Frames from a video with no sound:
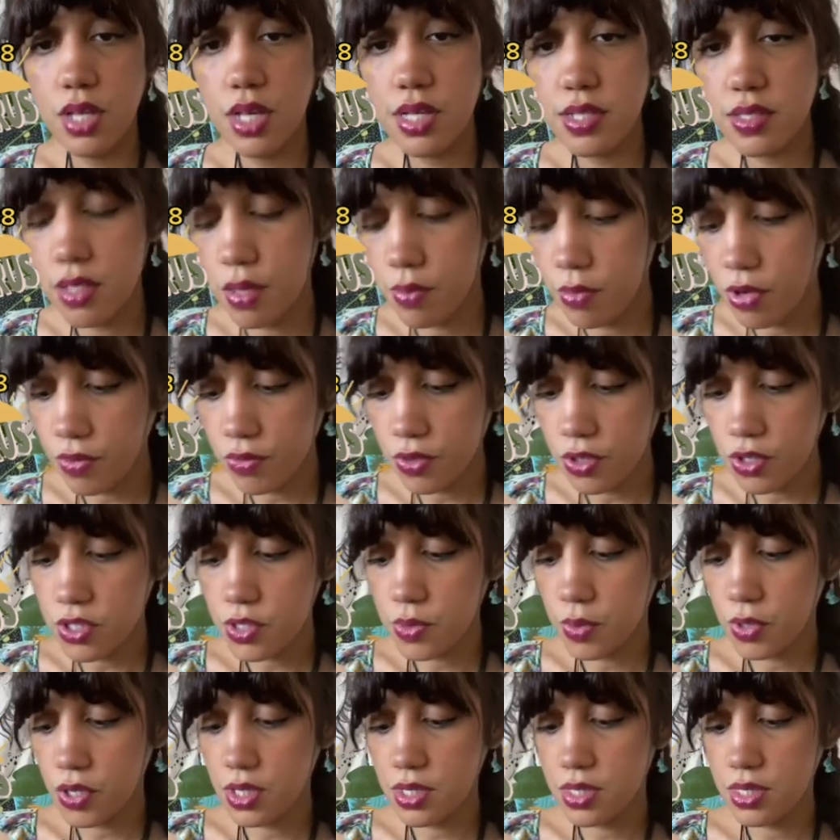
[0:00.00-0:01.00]
So yeah, some of
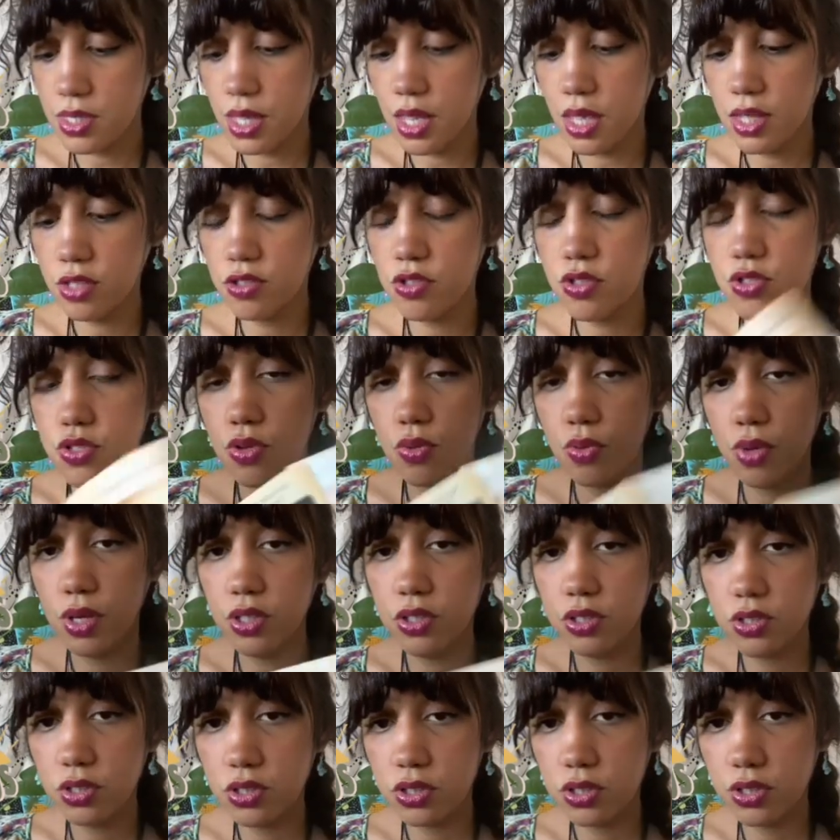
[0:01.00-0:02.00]
your spirit saying to
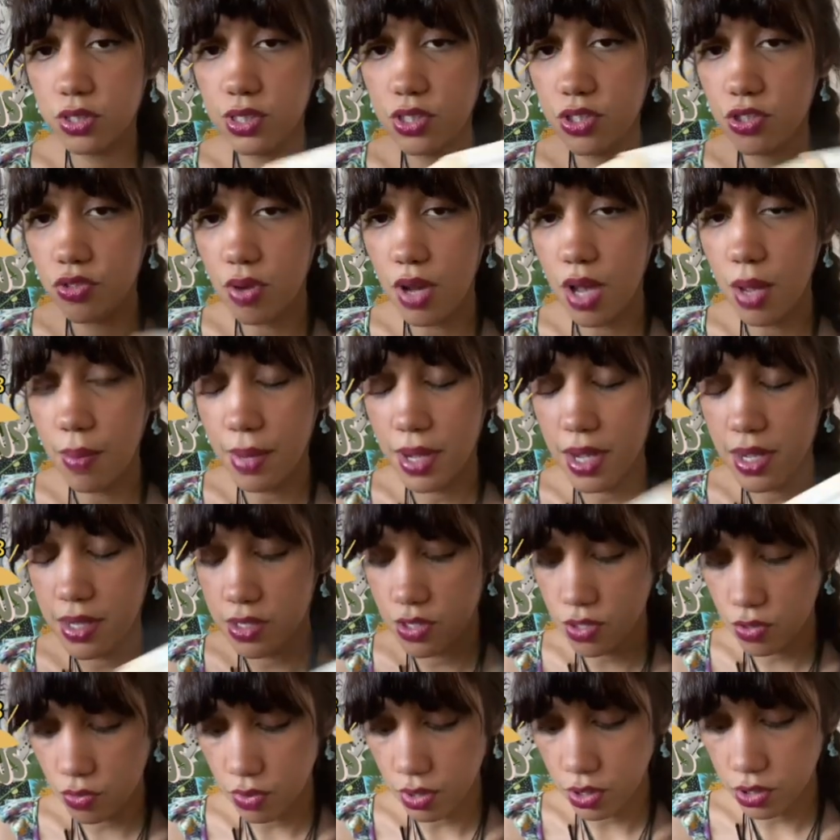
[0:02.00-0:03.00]
surrender the
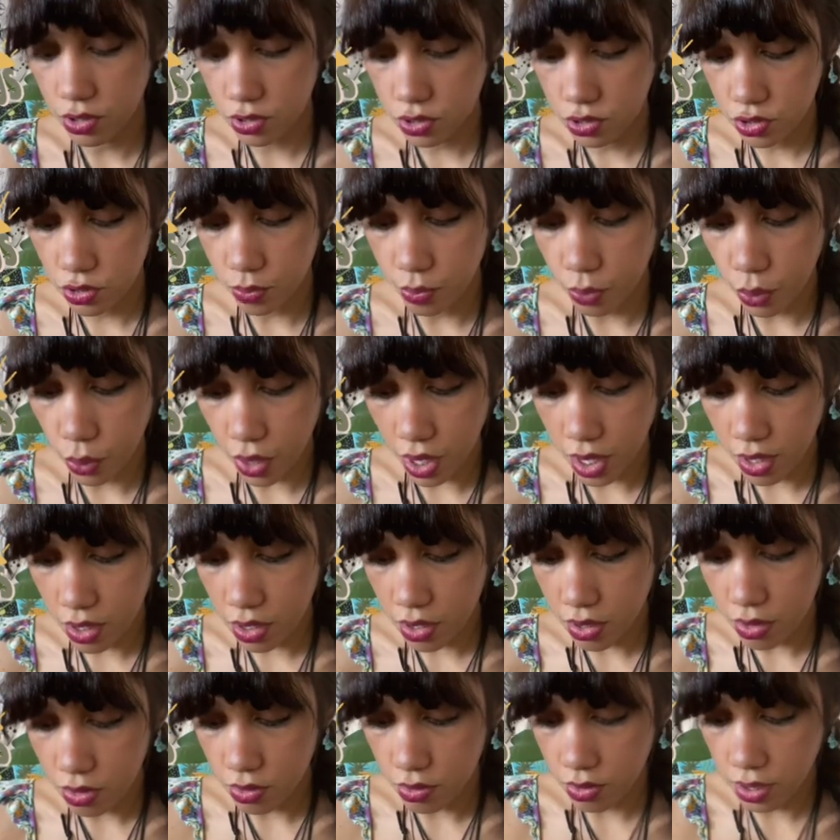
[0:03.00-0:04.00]
drama and surrender to
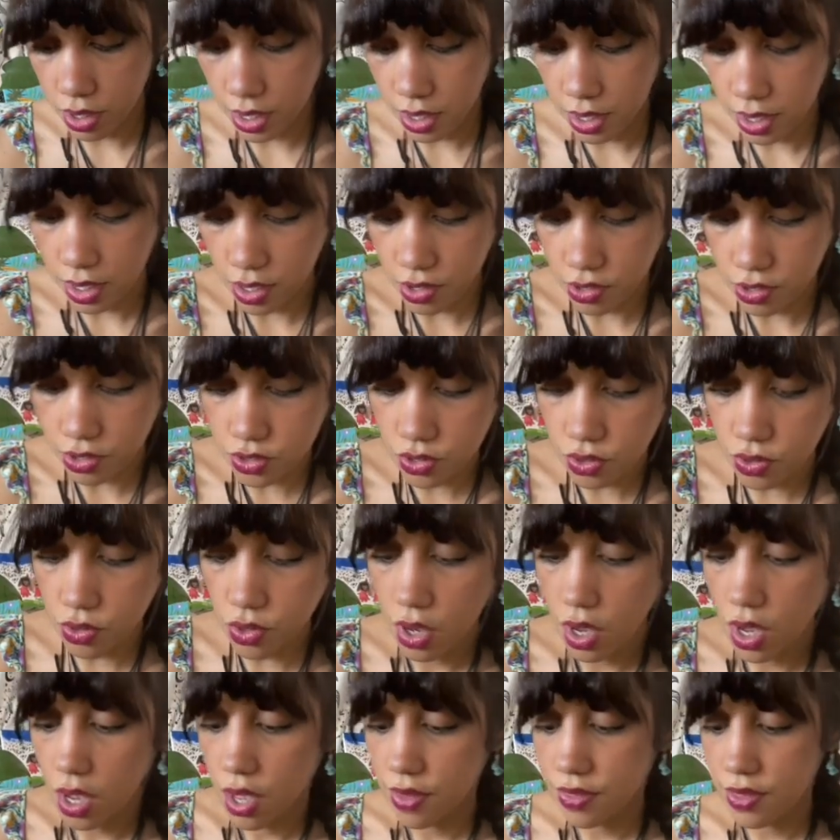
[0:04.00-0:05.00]
prayer, okay? And
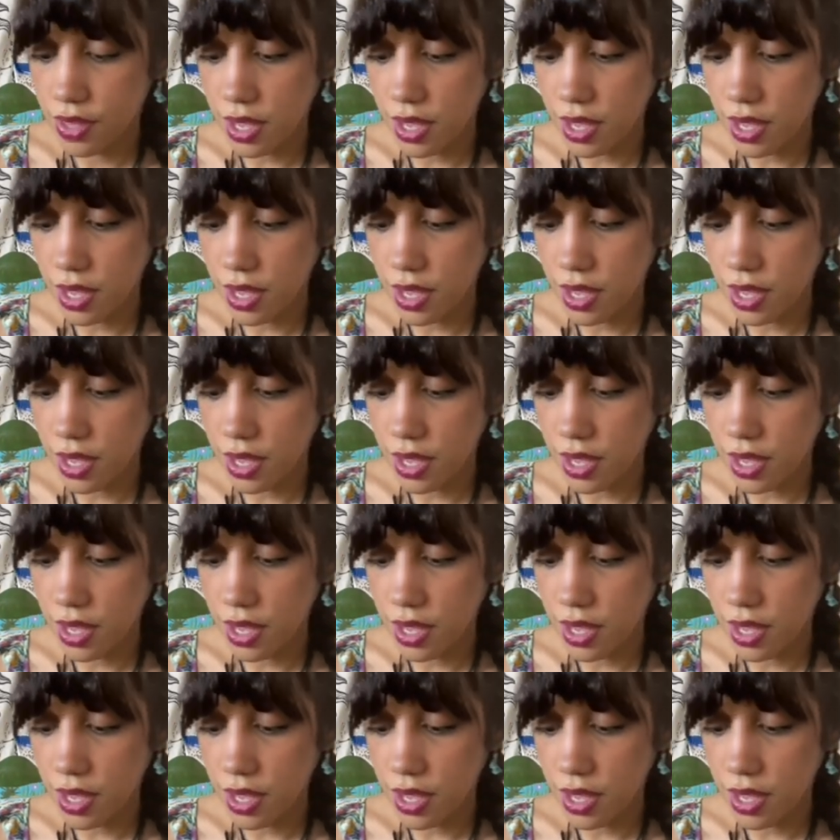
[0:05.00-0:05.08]
also